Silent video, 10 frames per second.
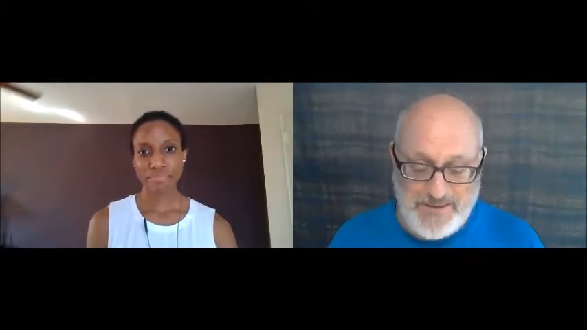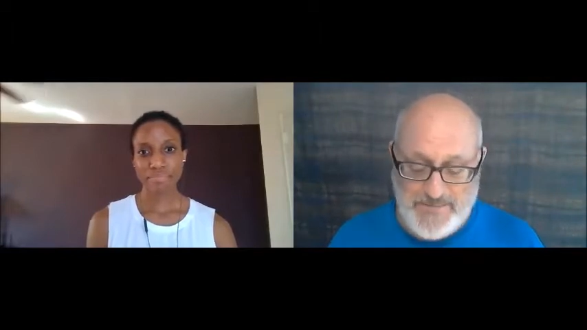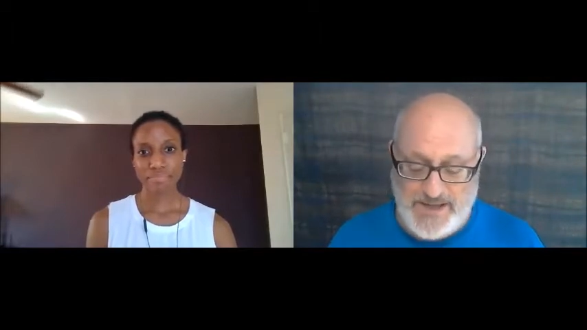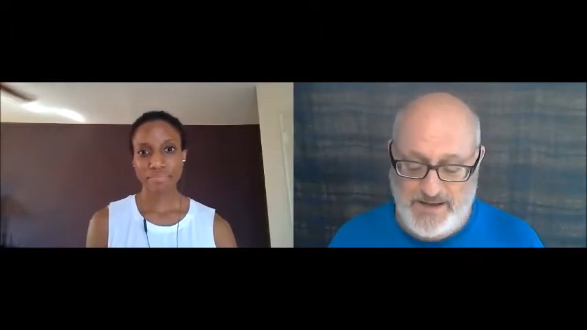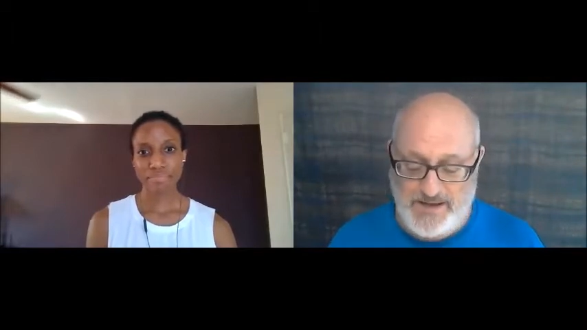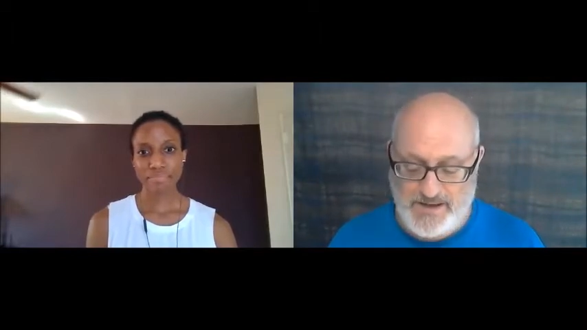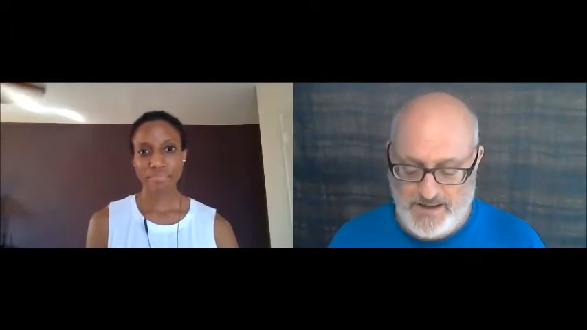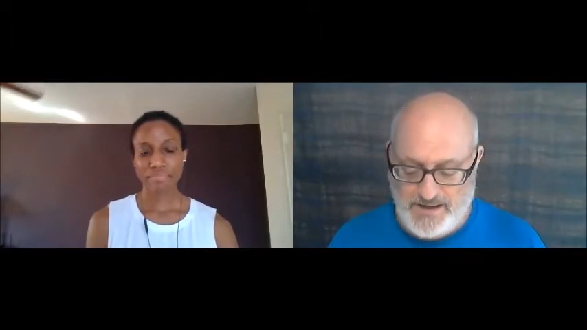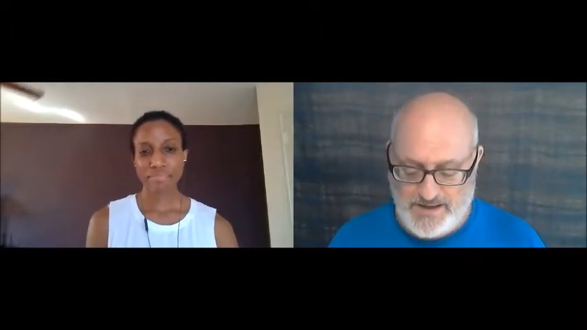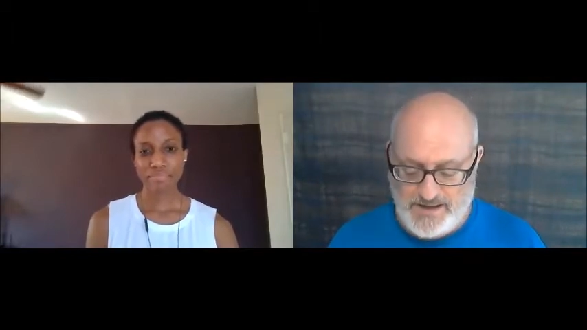Speaker 1: Like,
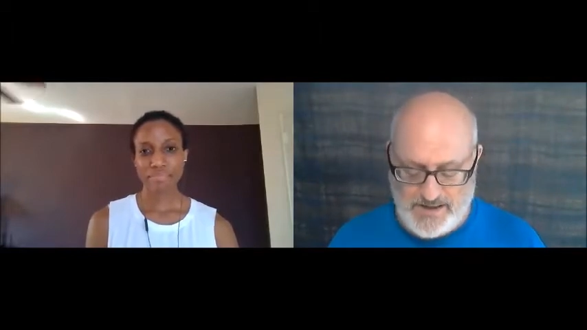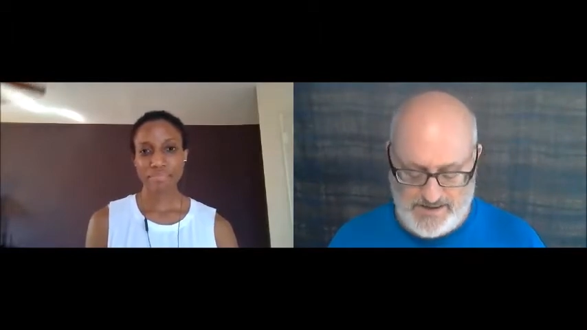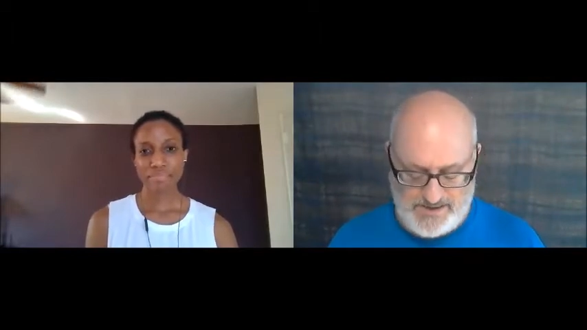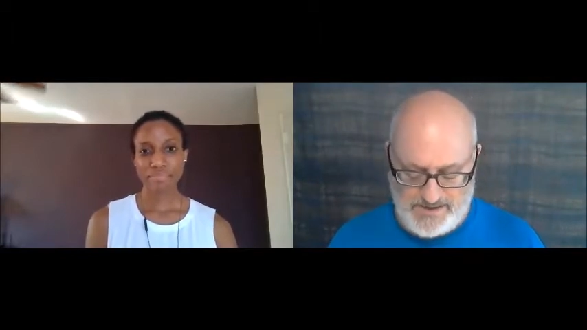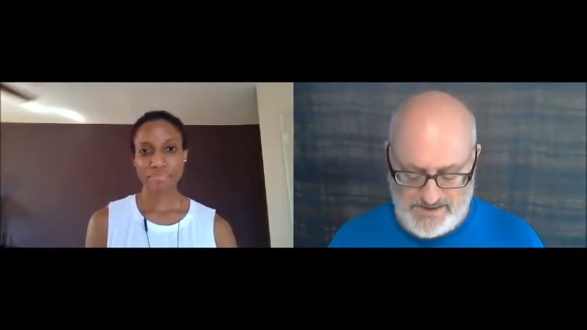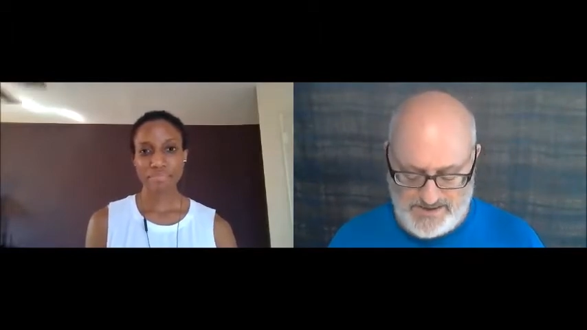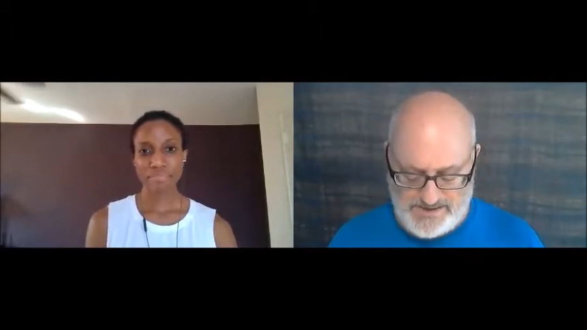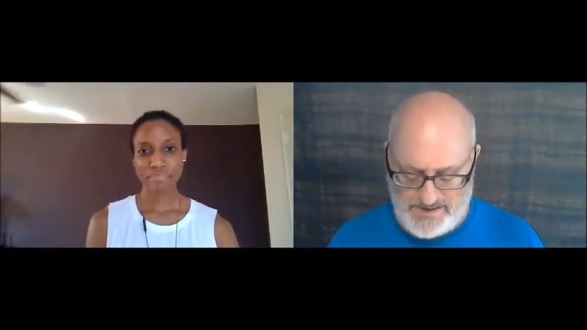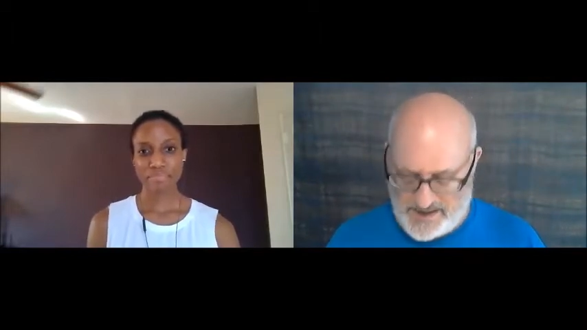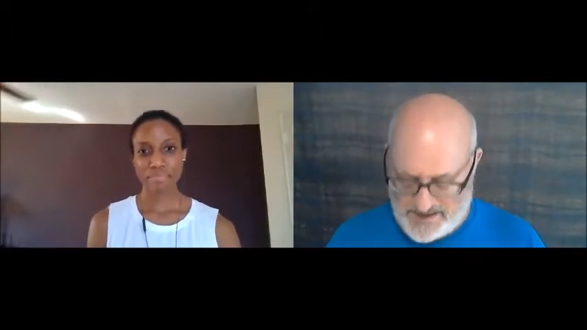it's isn't it
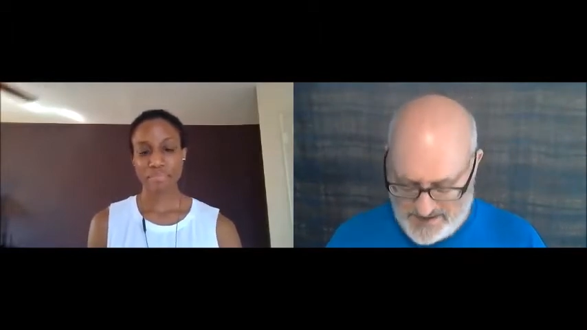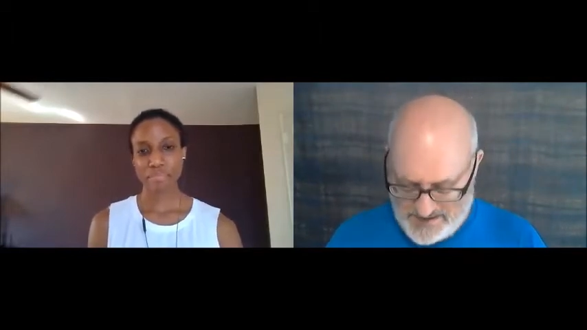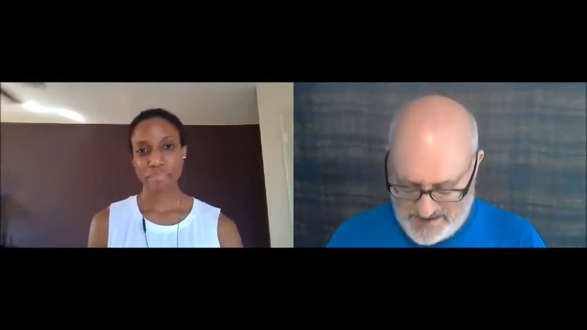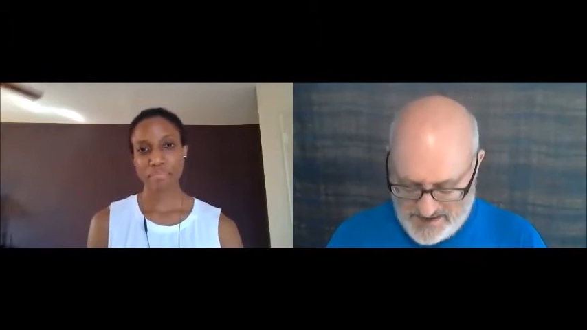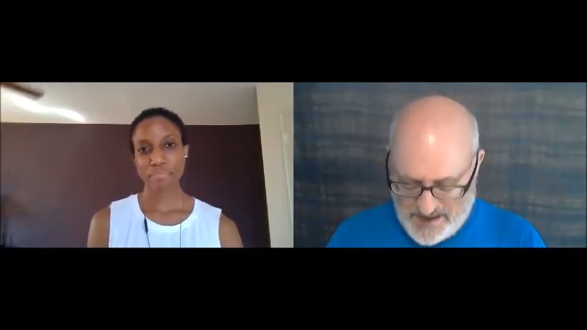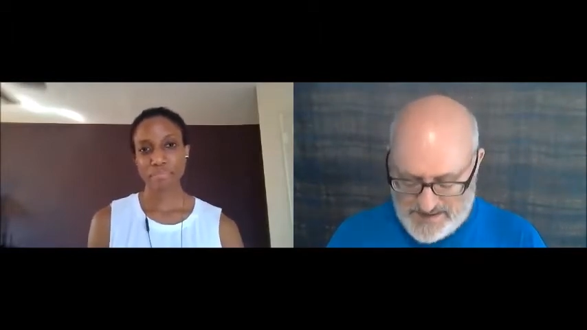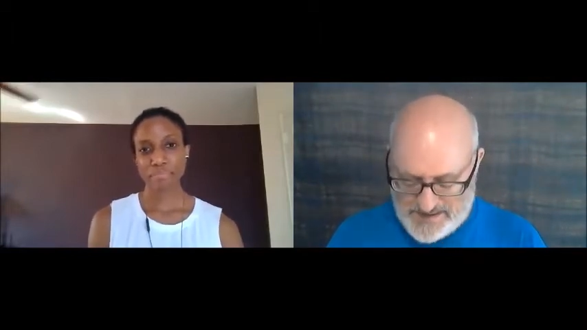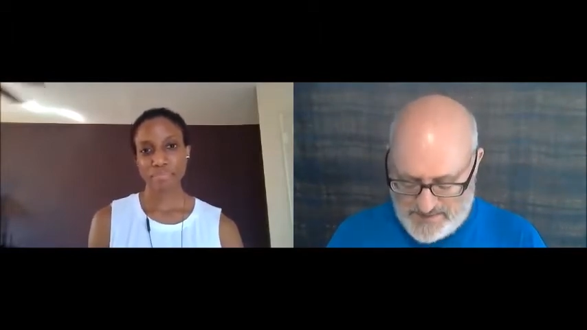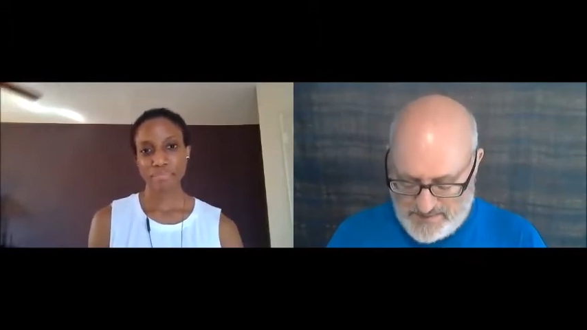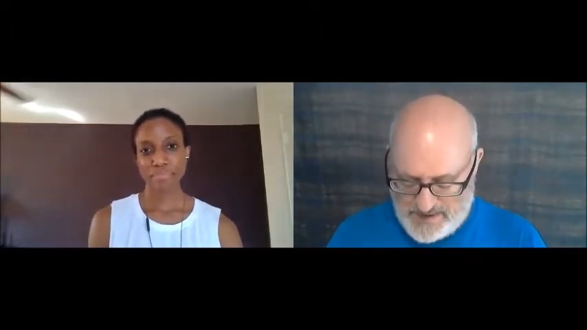just like isn't it not
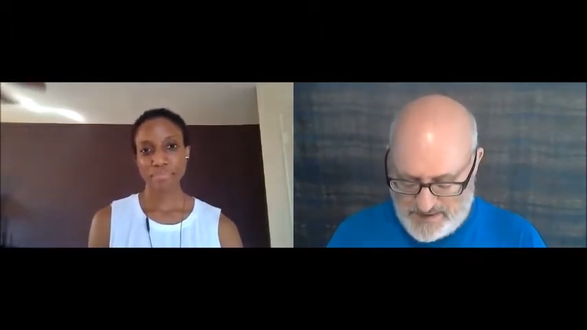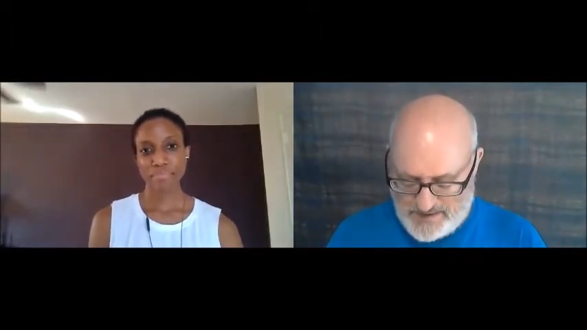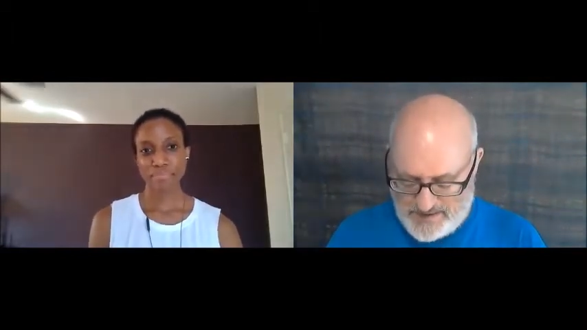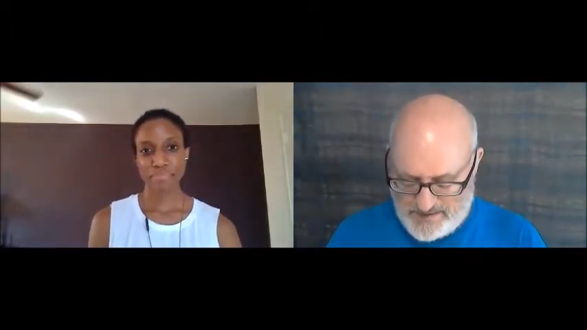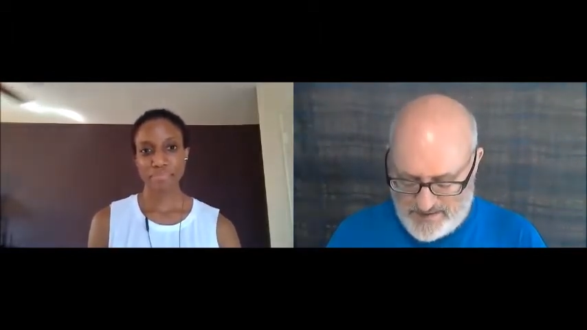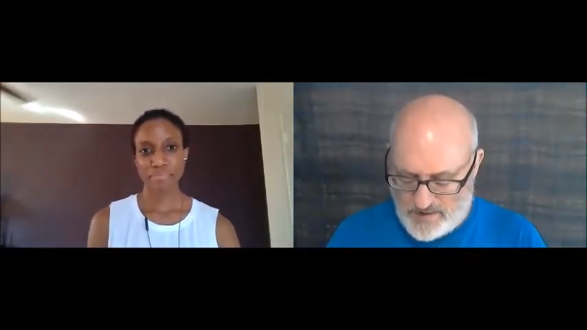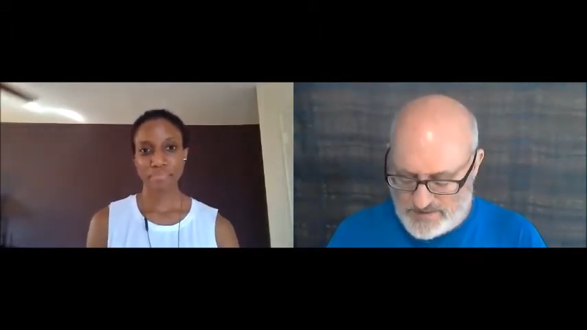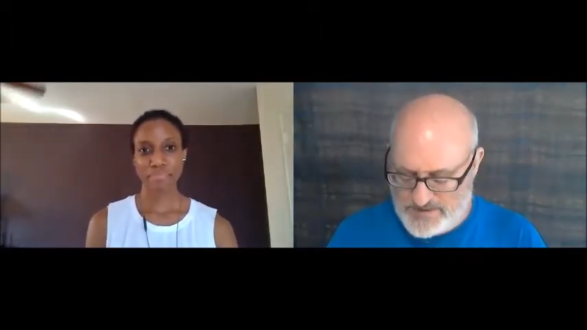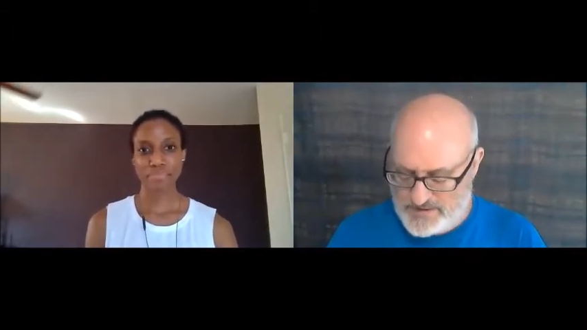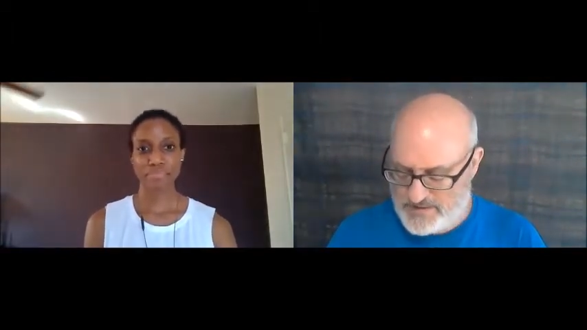just about
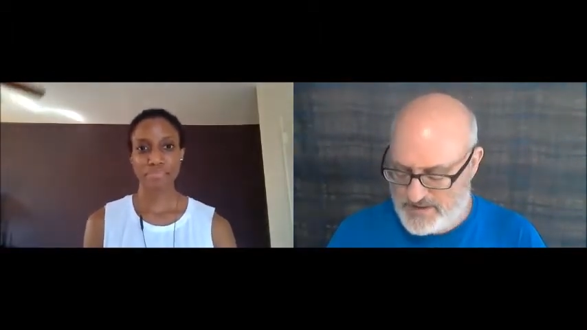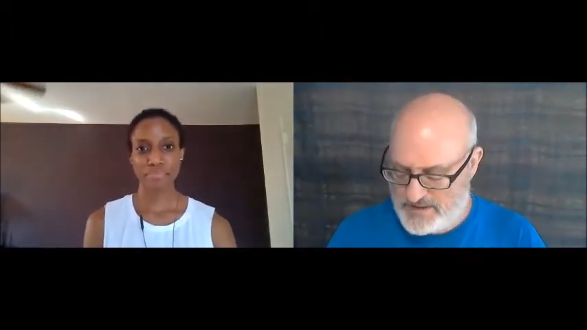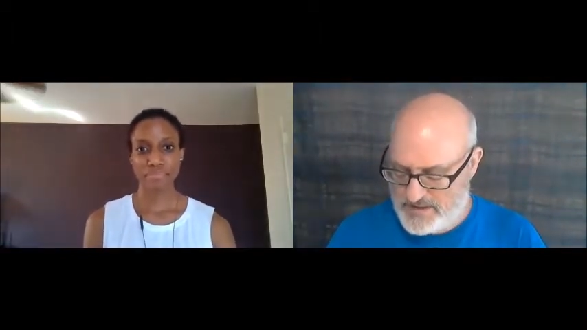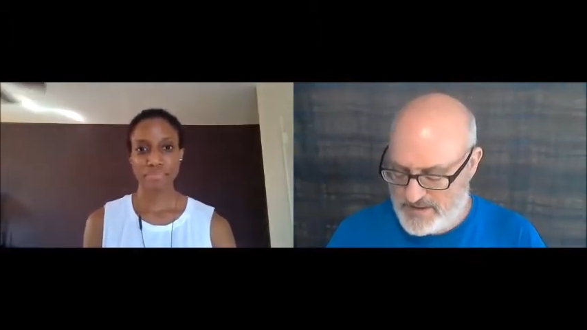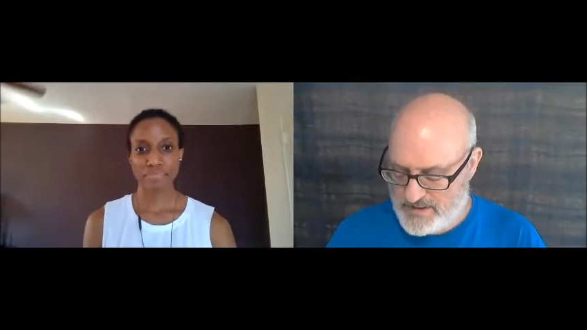culture and